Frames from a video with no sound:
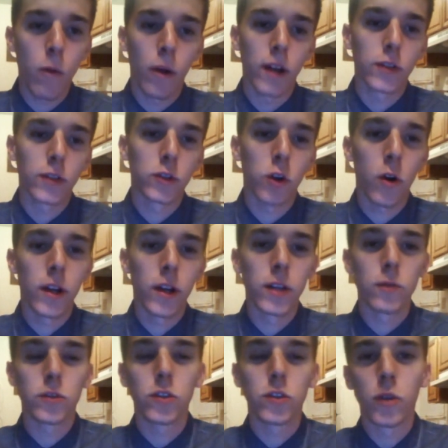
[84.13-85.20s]
when I saw what
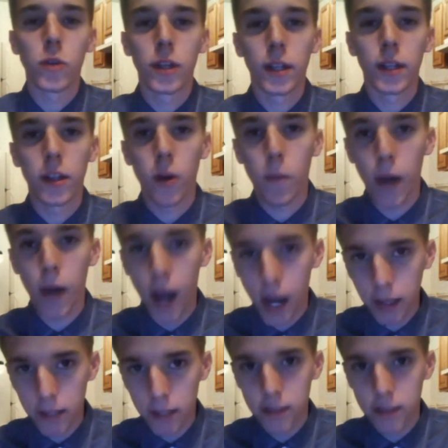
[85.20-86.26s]
he was doing,
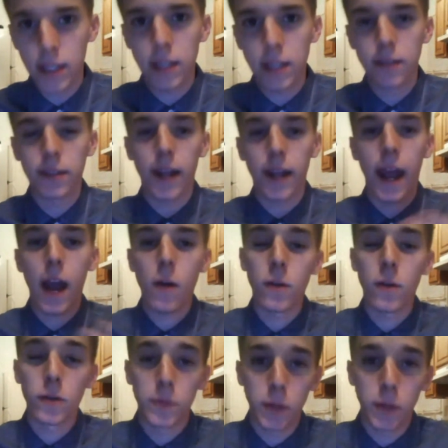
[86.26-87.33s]
behind the scenes and
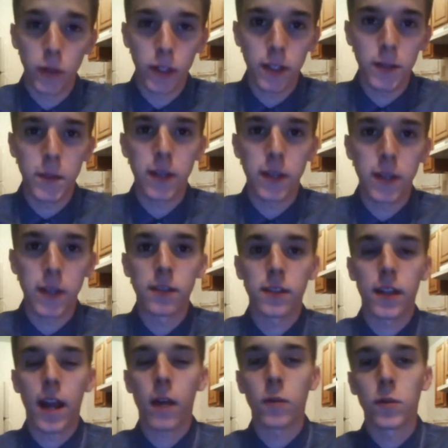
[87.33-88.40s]
how he was building his
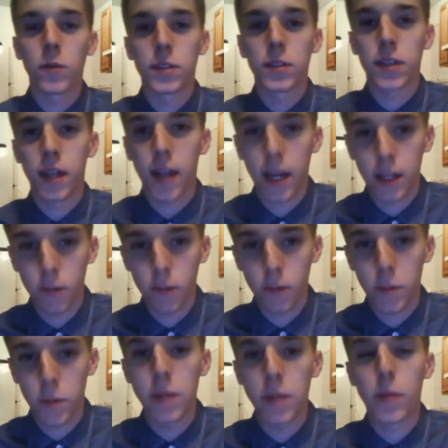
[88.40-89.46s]
business and how he was connecting
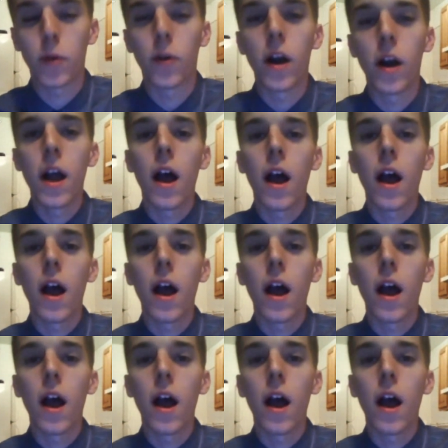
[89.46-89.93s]
with people,